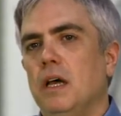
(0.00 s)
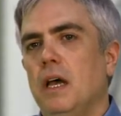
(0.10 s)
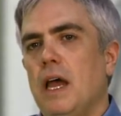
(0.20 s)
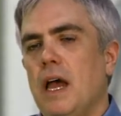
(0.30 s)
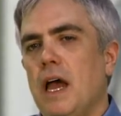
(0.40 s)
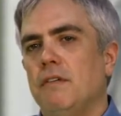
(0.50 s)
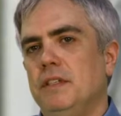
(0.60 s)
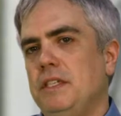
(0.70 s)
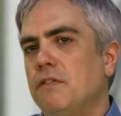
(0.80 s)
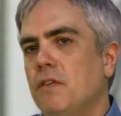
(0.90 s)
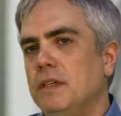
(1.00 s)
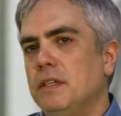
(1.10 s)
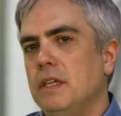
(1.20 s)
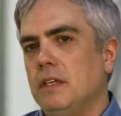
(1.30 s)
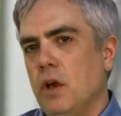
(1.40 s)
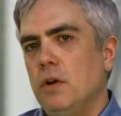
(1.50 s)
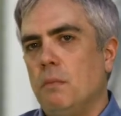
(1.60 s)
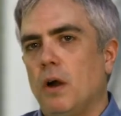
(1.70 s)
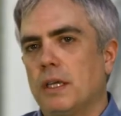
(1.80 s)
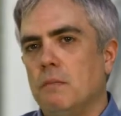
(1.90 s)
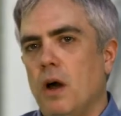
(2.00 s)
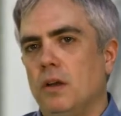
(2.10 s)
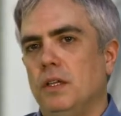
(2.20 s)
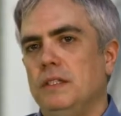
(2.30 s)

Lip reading: have a different go-to-market model,